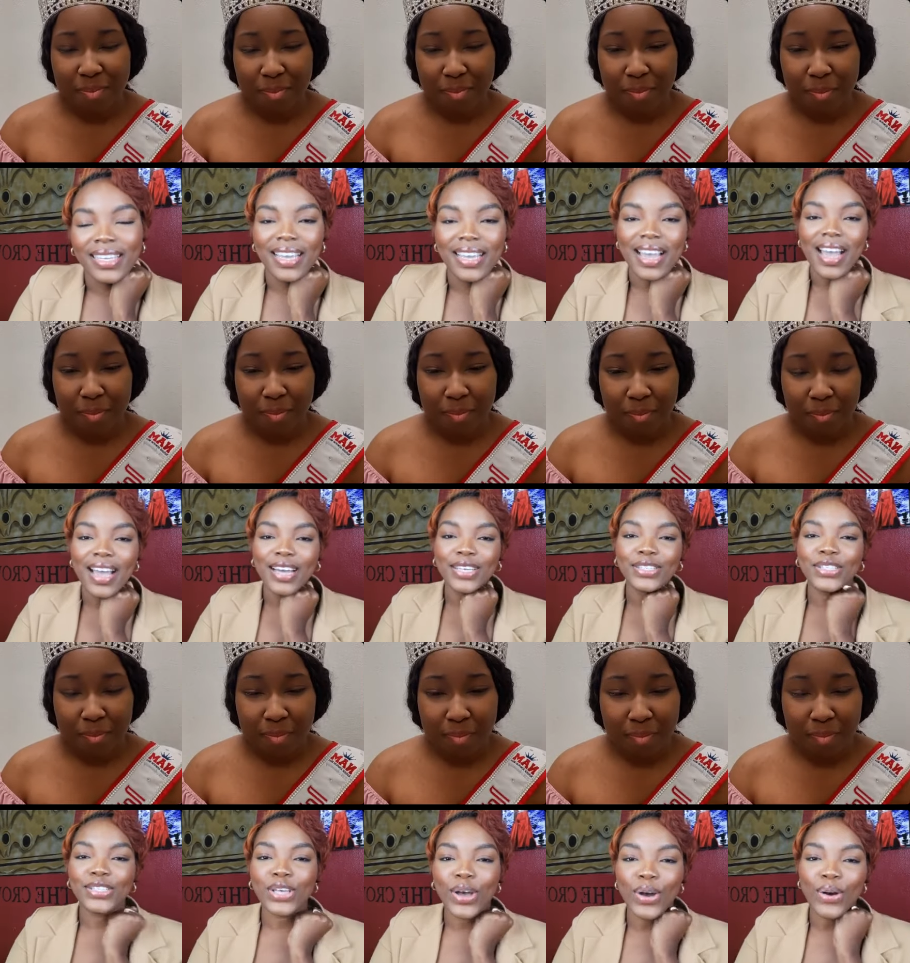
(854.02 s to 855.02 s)
Speaker 1: Yeah,
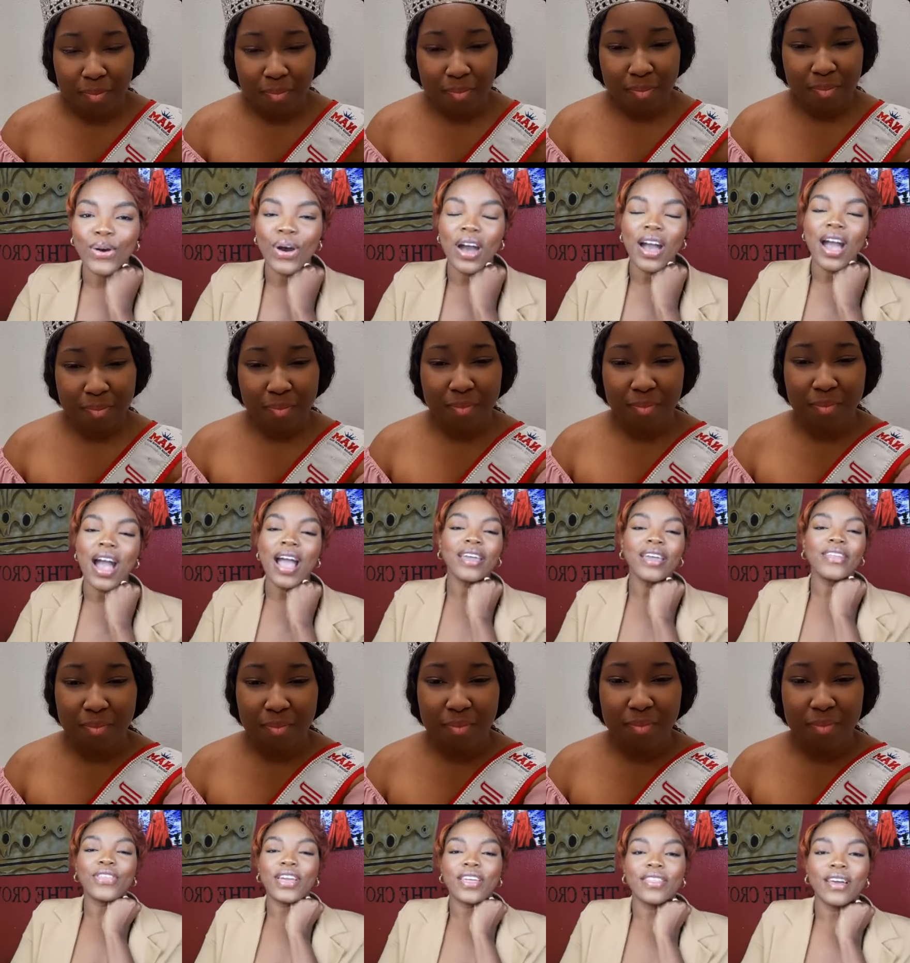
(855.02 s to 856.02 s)
so
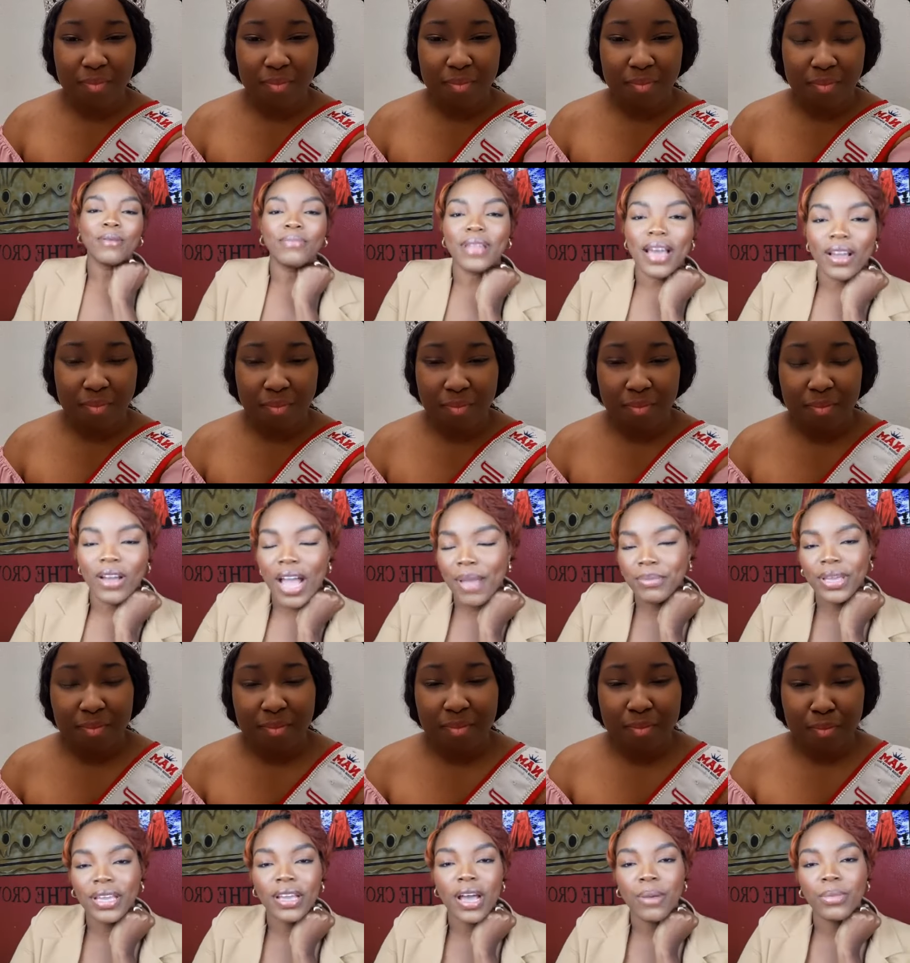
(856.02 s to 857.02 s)
I think that black, I
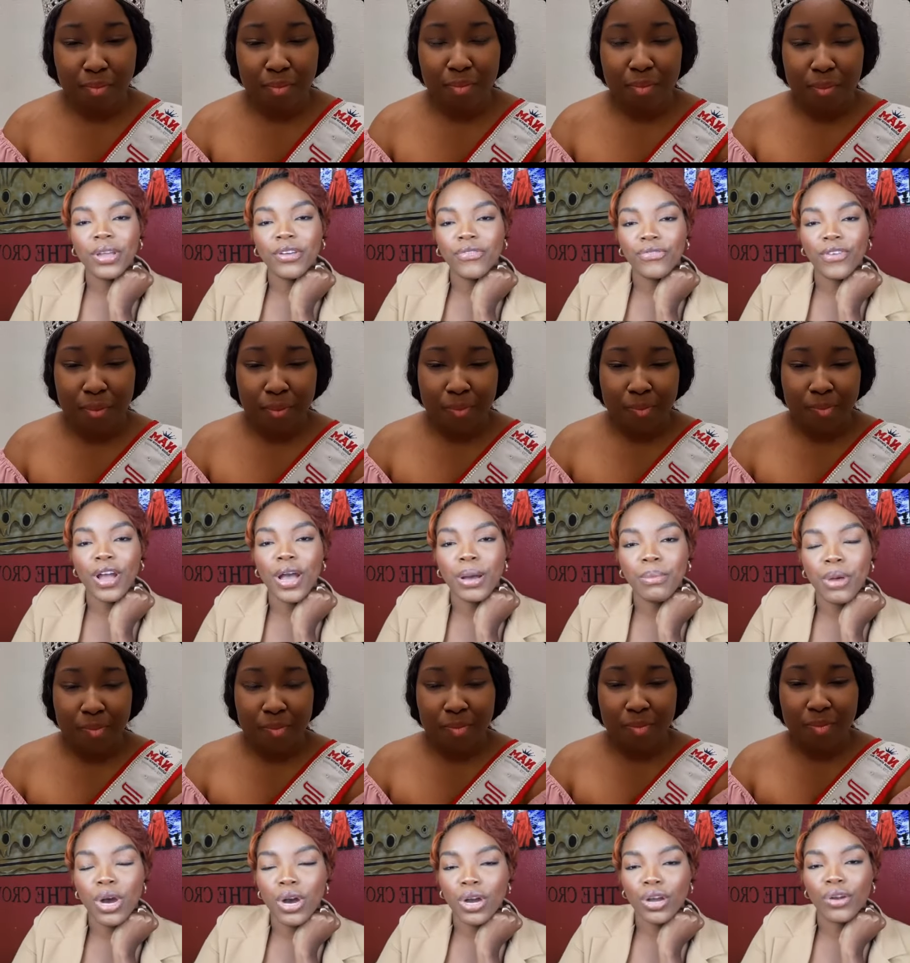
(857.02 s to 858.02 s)
mean, coming
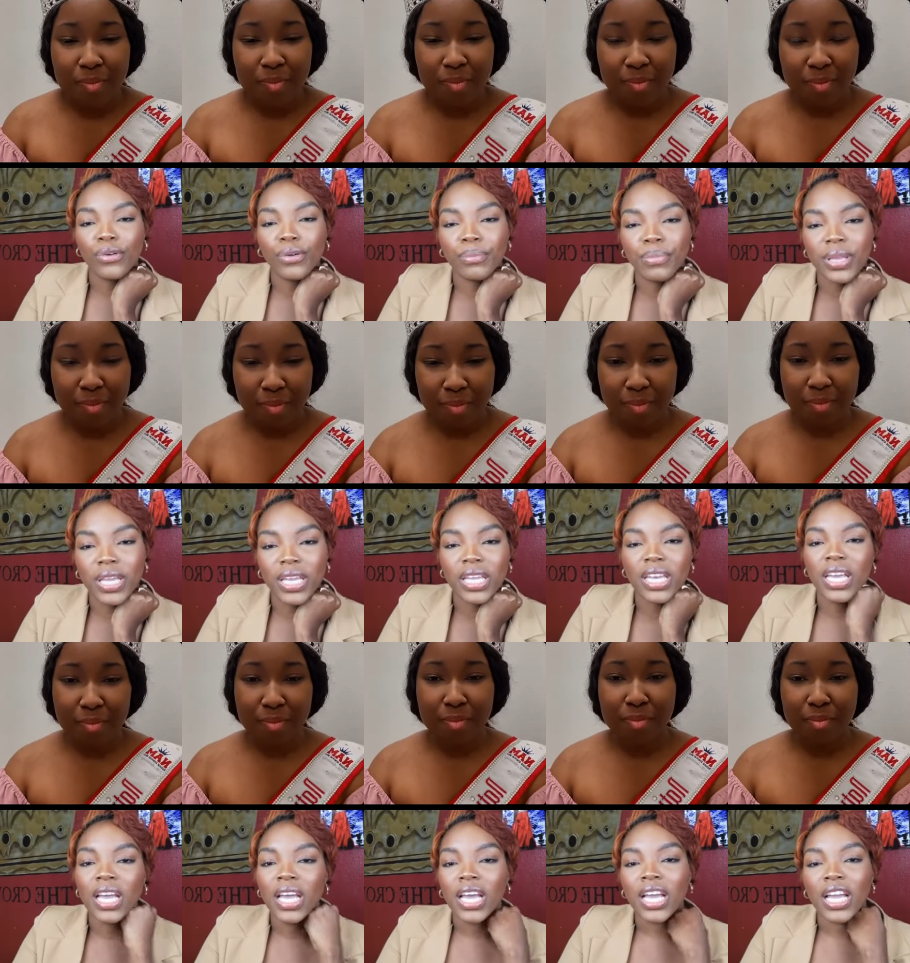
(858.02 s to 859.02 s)
from a
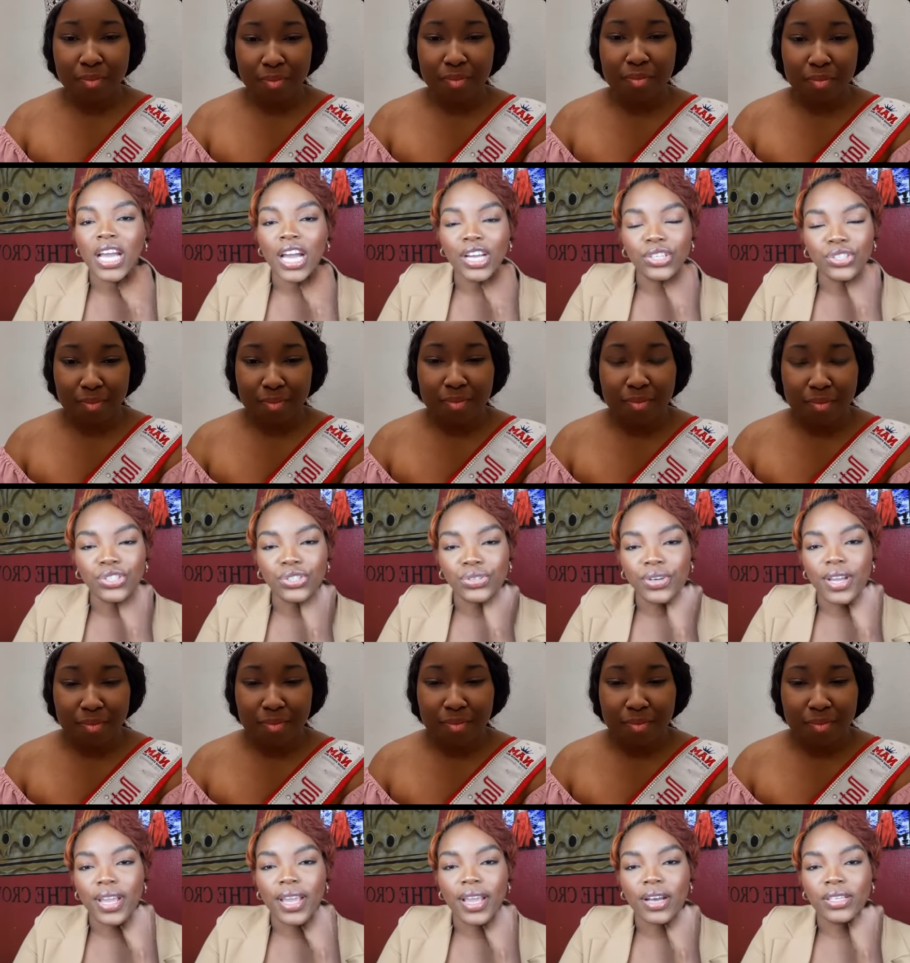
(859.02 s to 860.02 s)
Caribbean
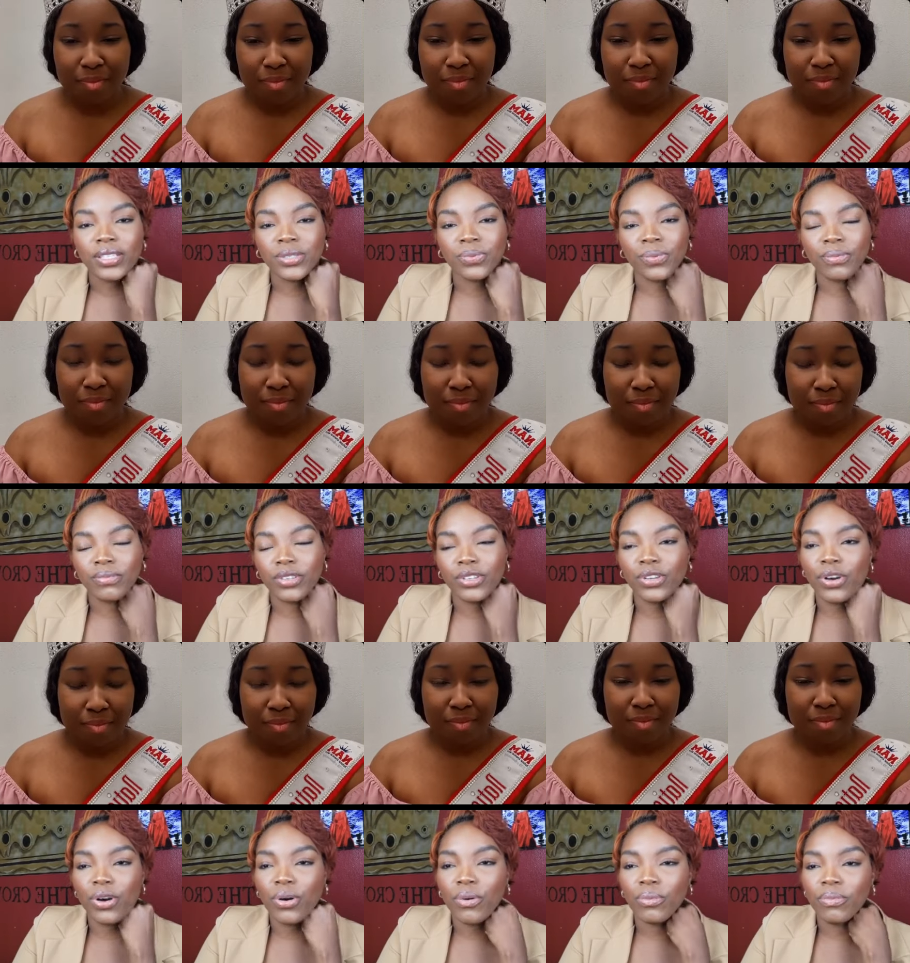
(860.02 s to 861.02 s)
country, as you
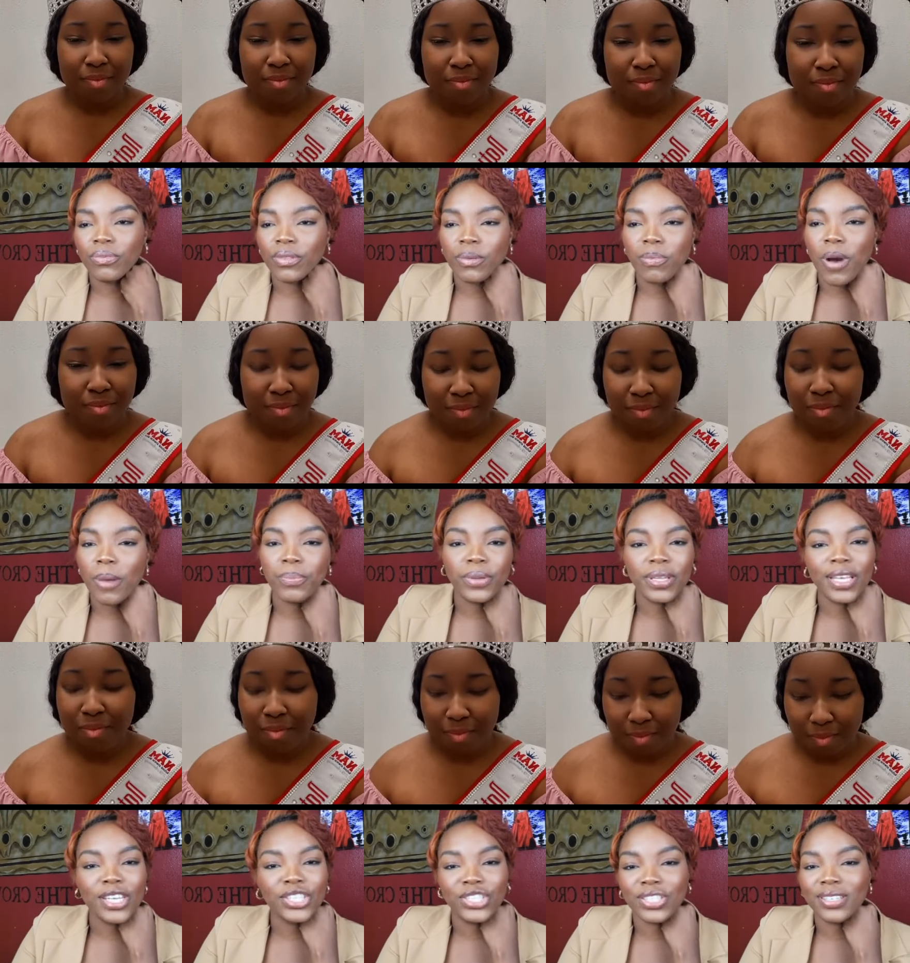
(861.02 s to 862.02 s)
know, the
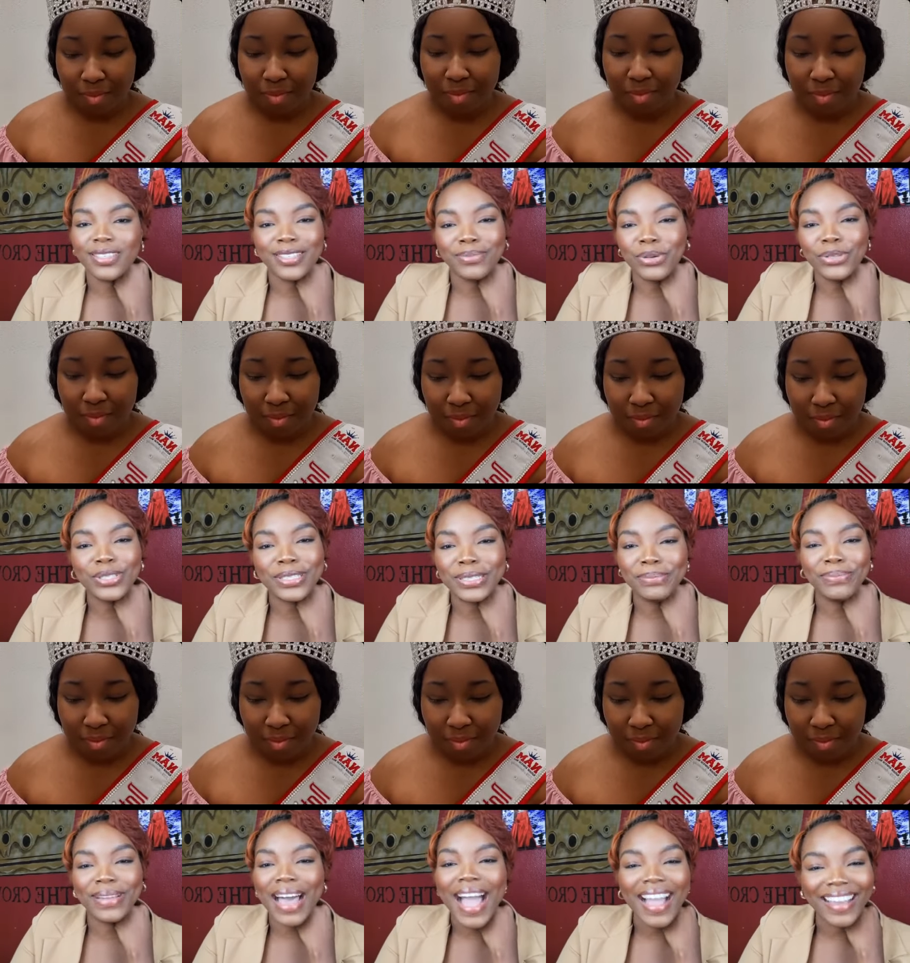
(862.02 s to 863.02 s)
population is mostly
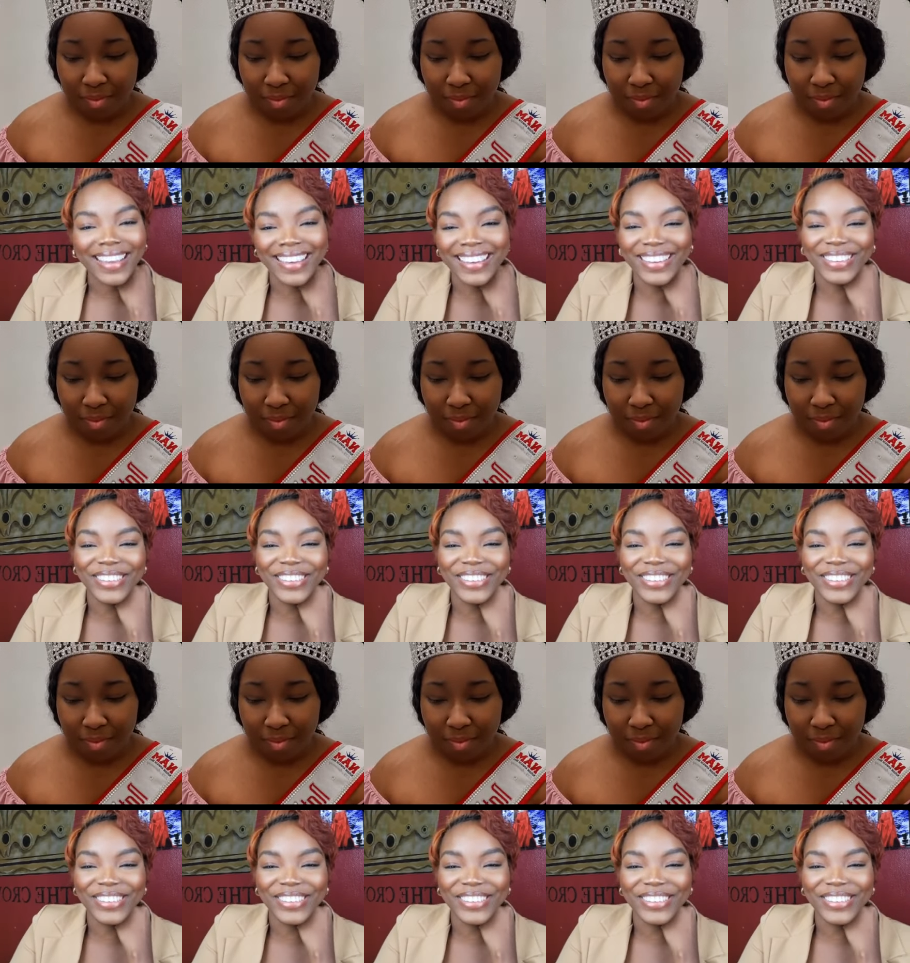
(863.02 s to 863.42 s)
black,